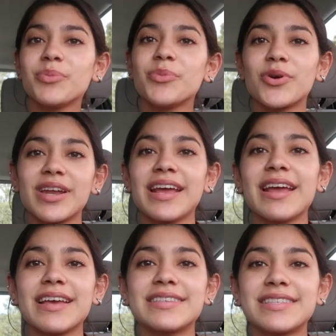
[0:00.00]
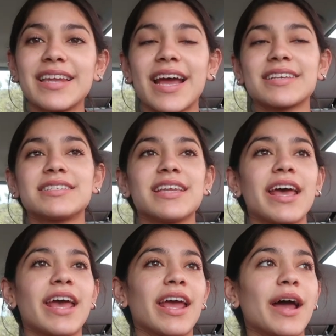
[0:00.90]
Good morning, it's the next
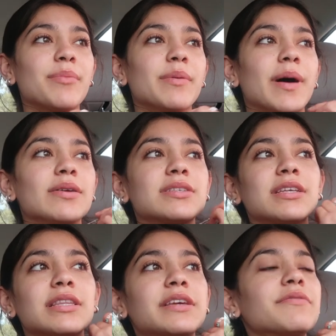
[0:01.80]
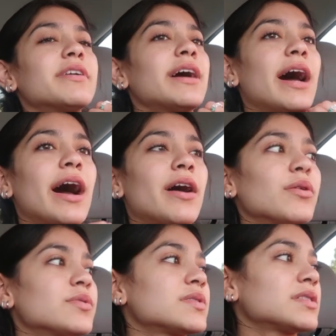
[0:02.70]
day. I'm about to leave the
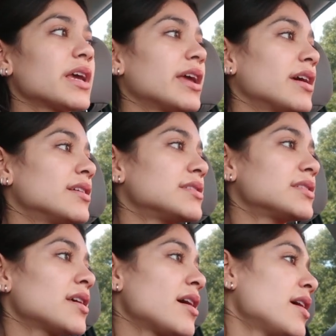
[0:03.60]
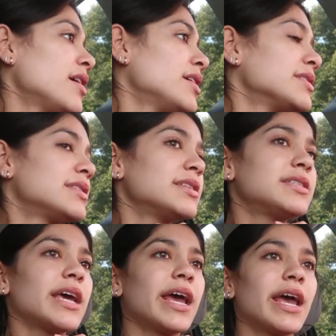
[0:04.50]
house and
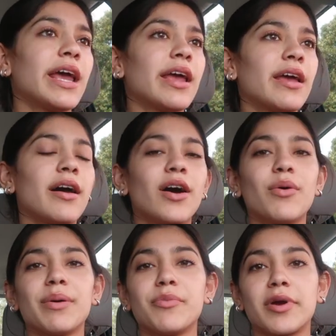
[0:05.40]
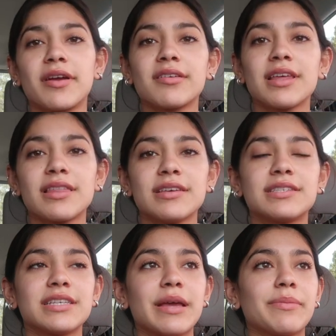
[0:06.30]
today, oh, I'm wearing like the
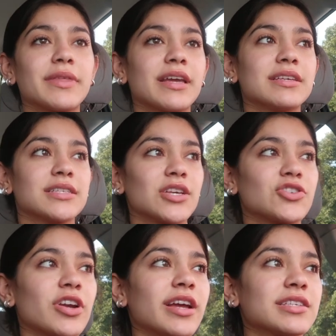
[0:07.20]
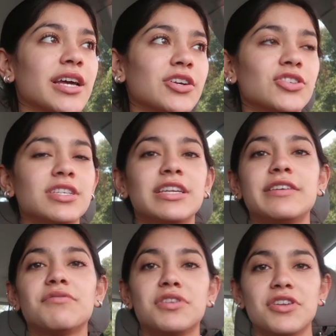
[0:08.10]
same thing as yesterday because I actually didn't
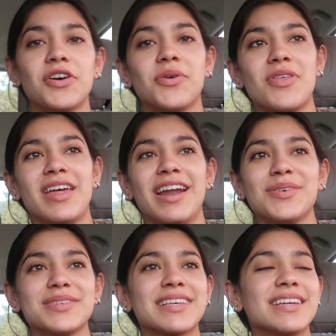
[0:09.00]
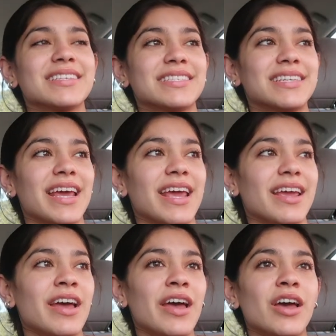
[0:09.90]
even know that I was gonna
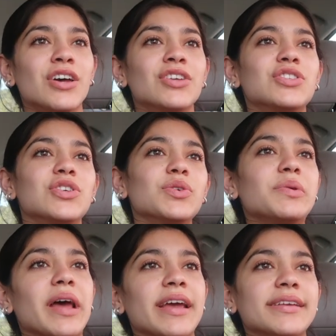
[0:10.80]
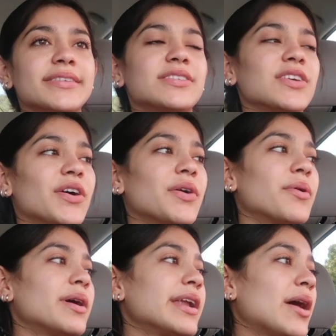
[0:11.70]
stay two nights.
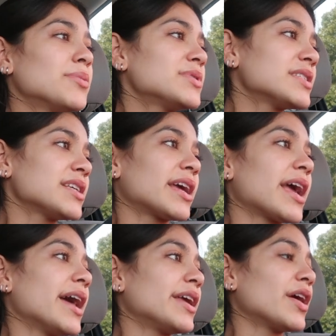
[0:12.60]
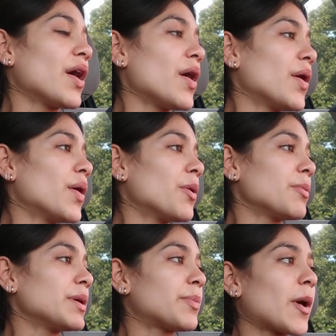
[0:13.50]
So now I'm just like heading home
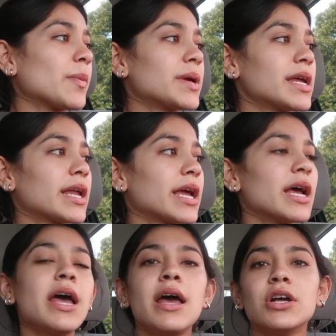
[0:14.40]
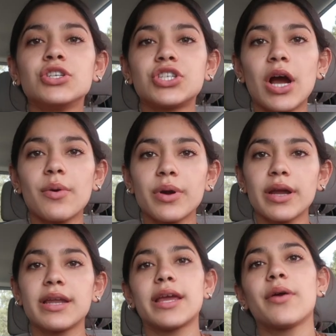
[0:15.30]
and probably gonna shower
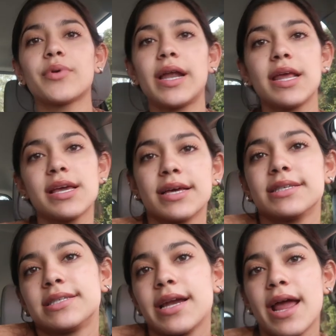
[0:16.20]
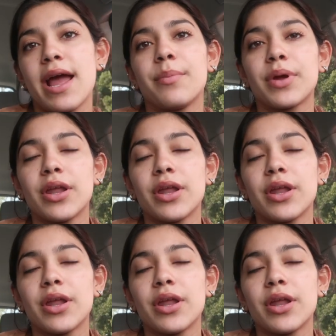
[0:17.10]
and get ready because today I'm